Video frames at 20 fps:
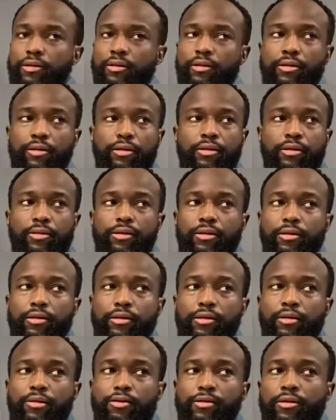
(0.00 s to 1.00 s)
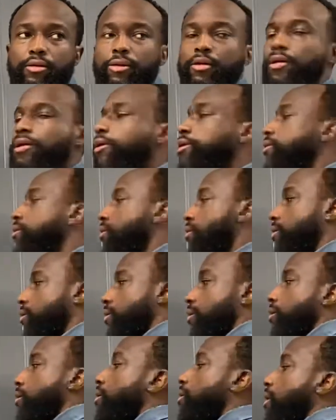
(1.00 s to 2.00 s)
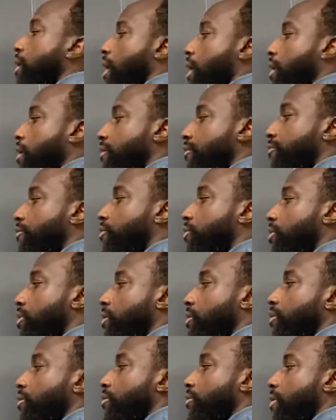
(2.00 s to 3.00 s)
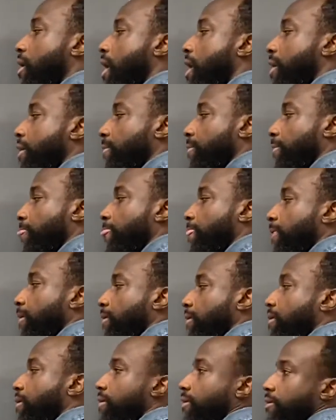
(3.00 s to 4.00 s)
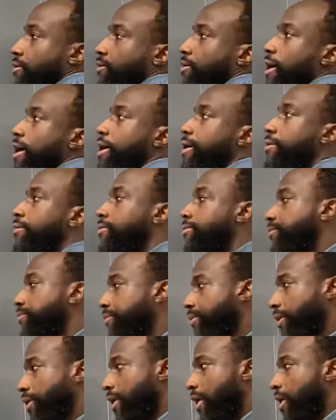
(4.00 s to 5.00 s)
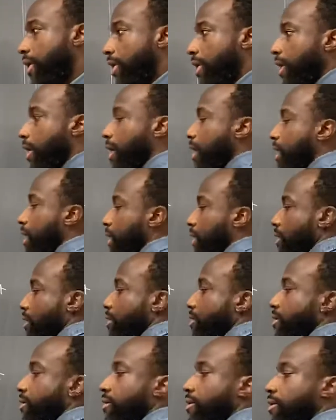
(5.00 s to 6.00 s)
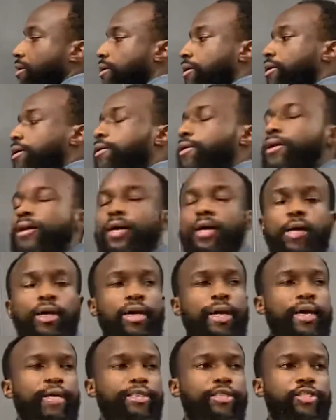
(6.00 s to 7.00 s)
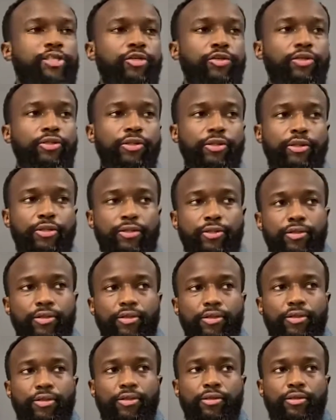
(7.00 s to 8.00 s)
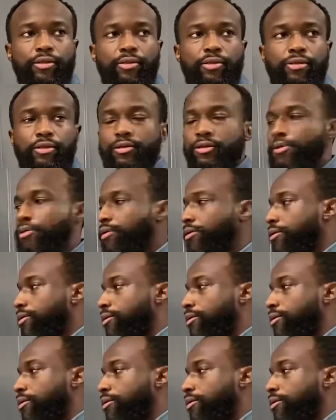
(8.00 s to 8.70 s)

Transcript: No, Y one. That's negative, negative four. four. Right. Right. And then uh, X two. Negative one.